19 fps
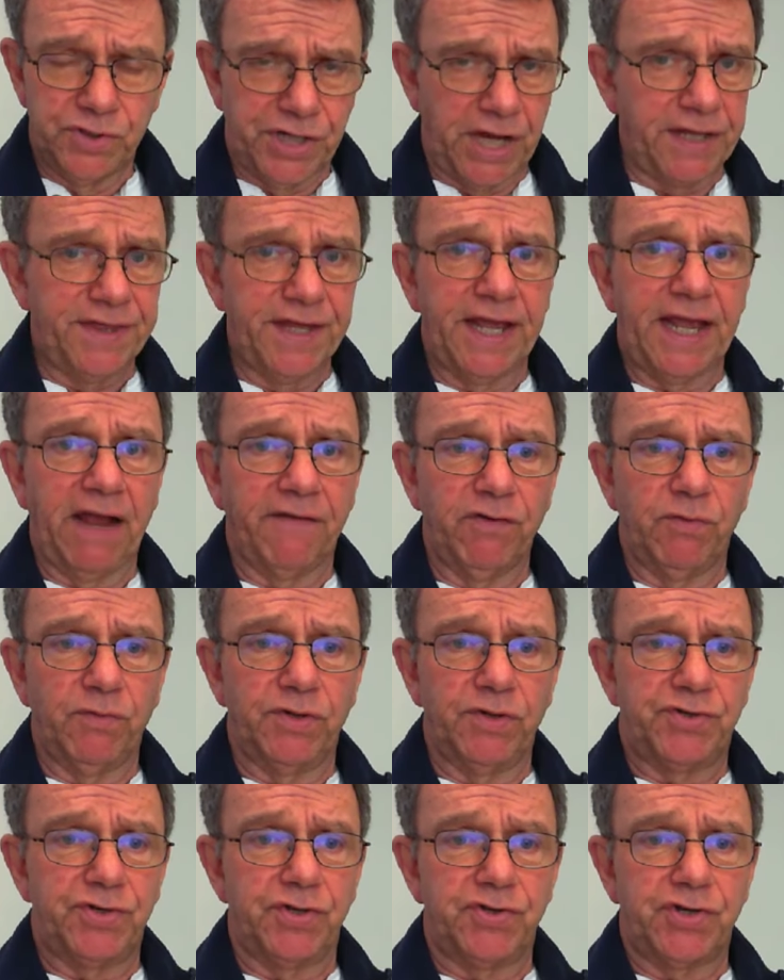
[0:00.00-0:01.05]
which I think
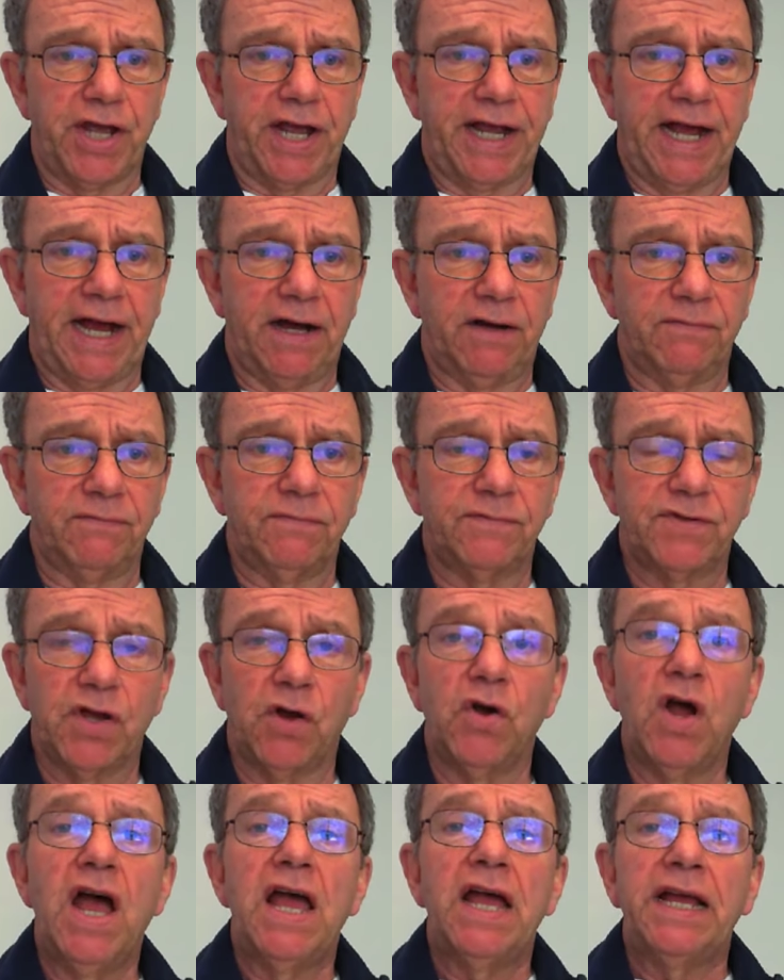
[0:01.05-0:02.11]
everyone should check out.
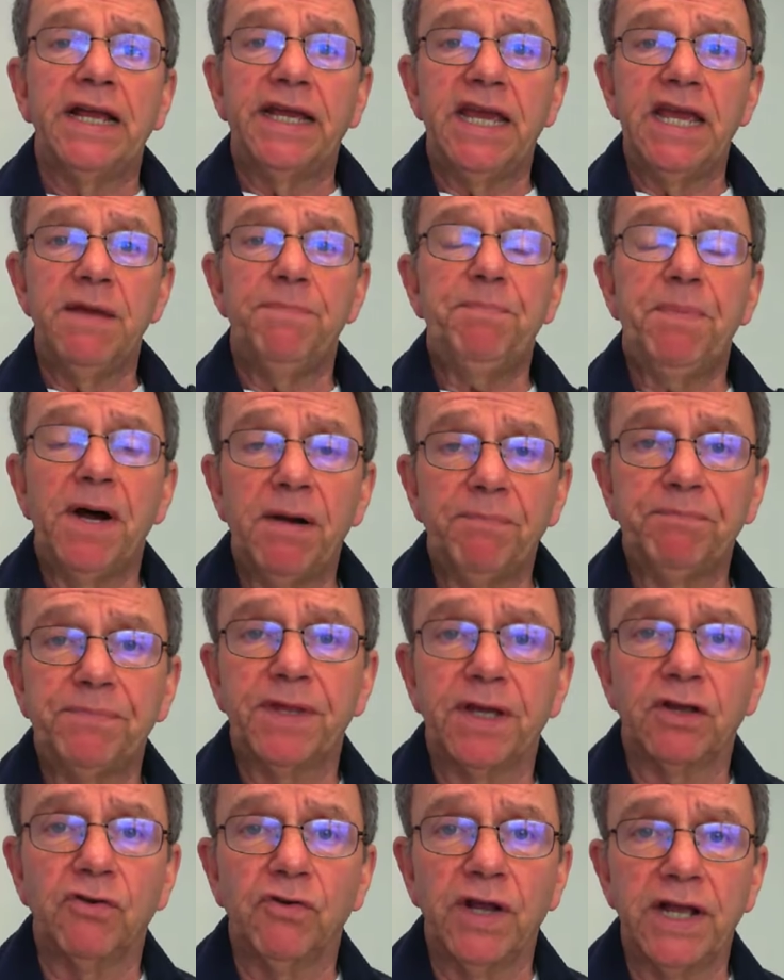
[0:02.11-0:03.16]
So keep
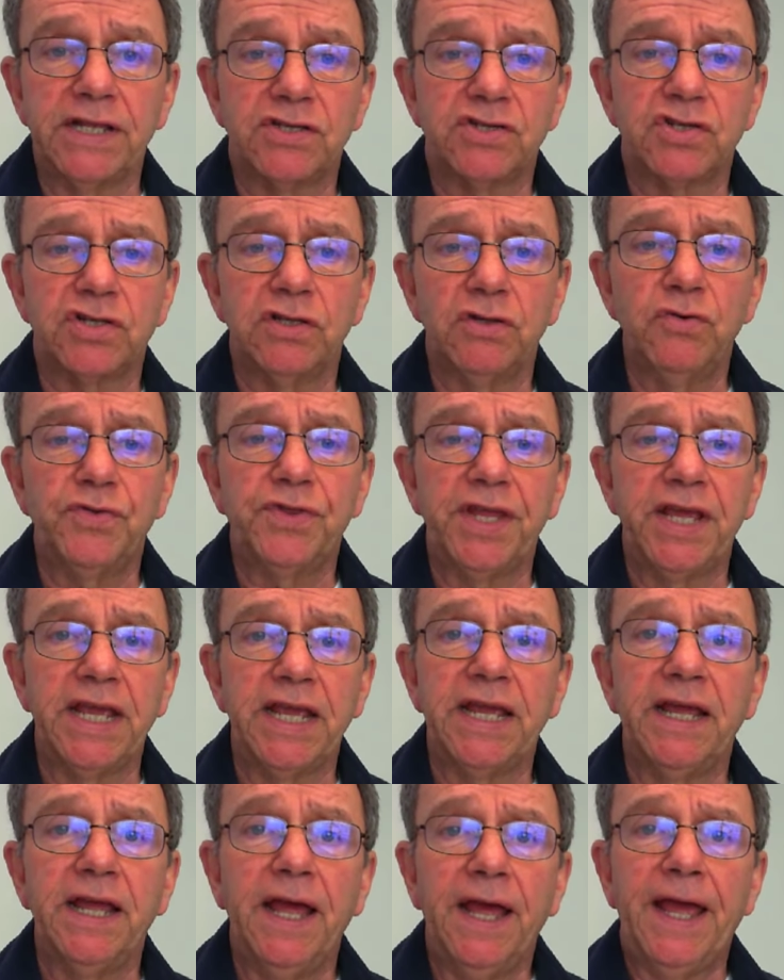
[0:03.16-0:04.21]
up the great
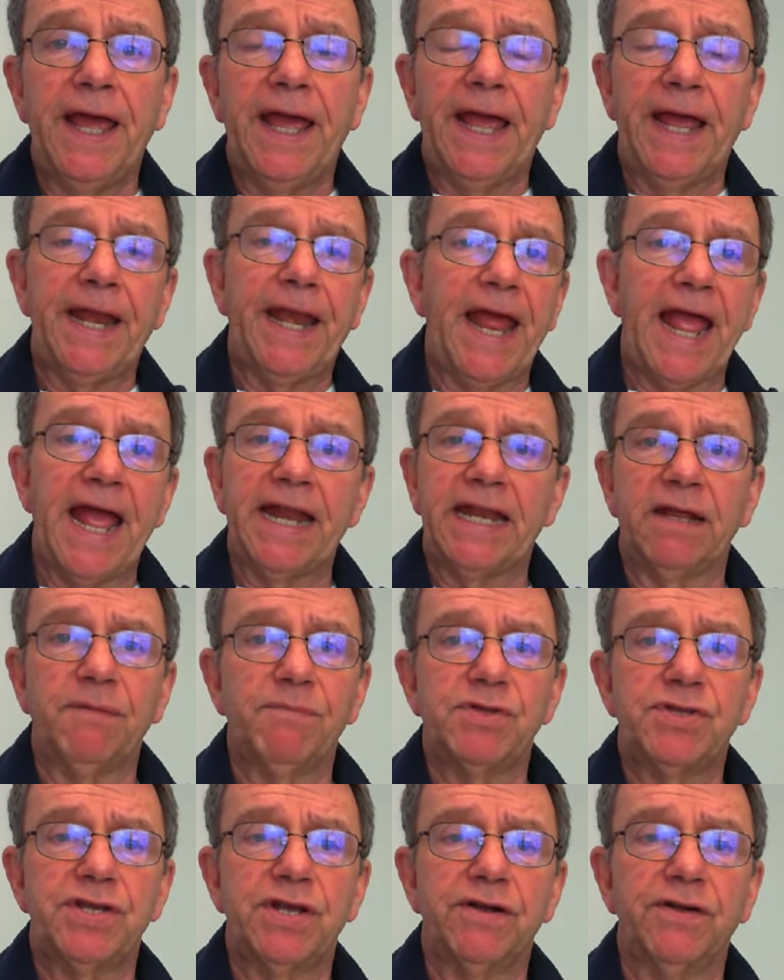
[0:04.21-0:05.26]
sleuthing and
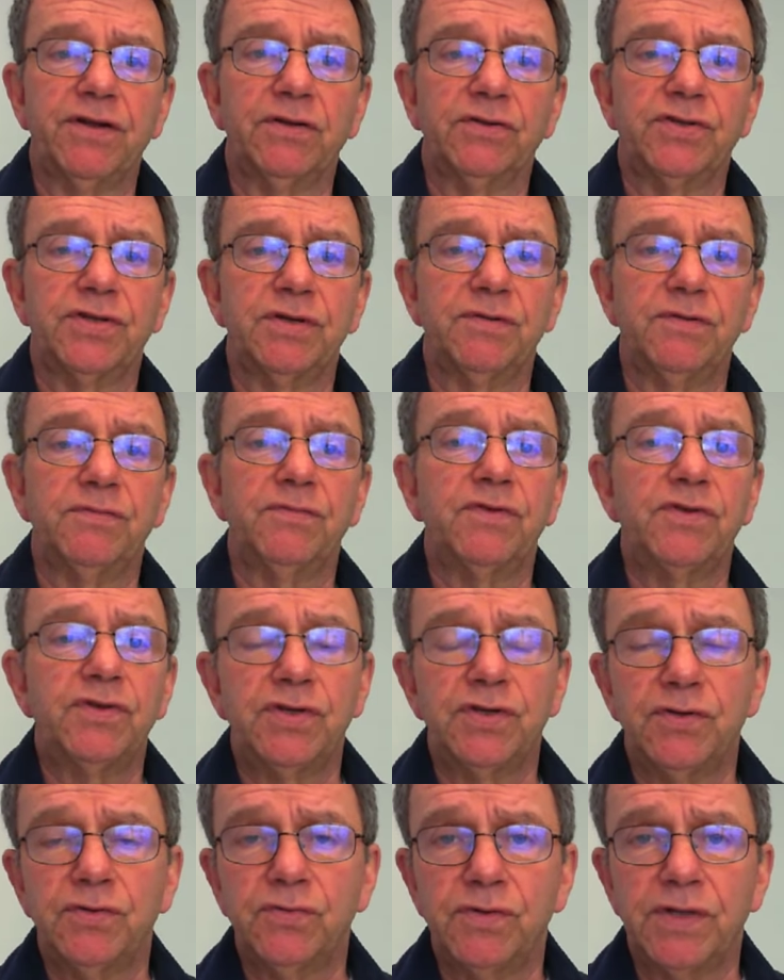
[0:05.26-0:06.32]
adding material to
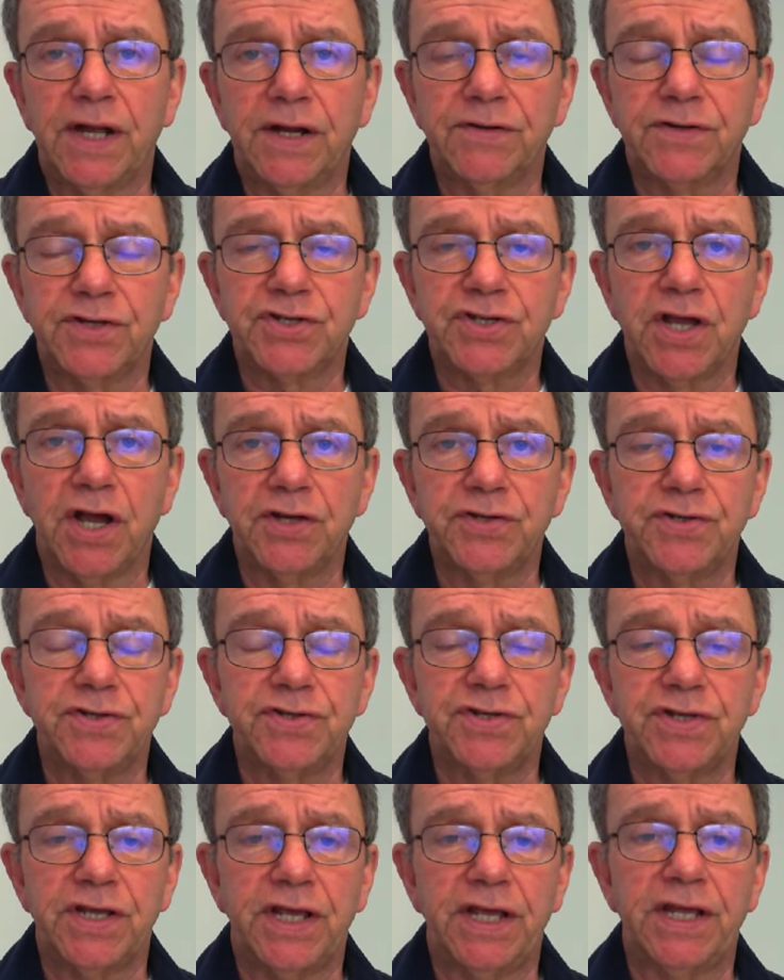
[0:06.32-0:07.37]
our
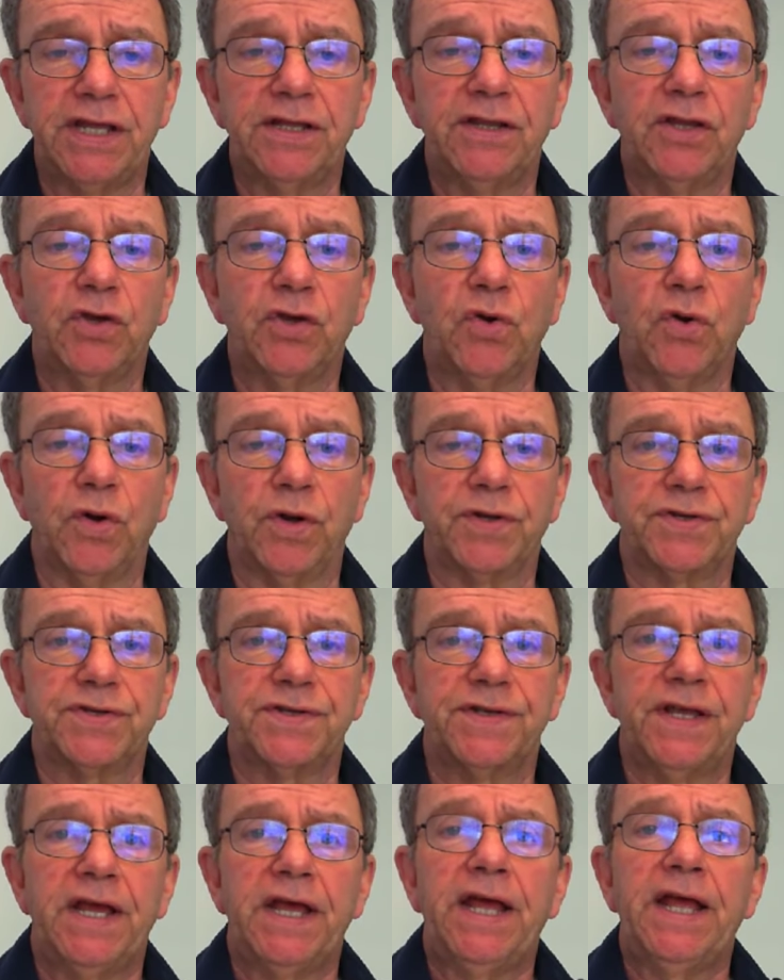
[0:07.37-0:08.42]
discussions in the
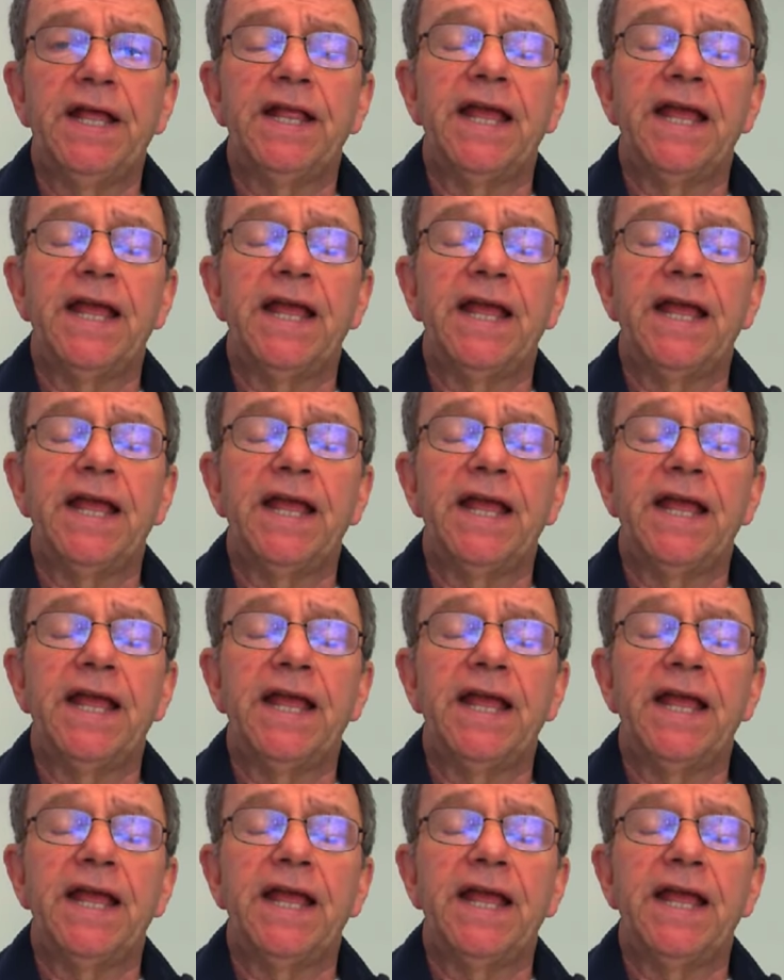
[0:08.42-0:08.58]
course.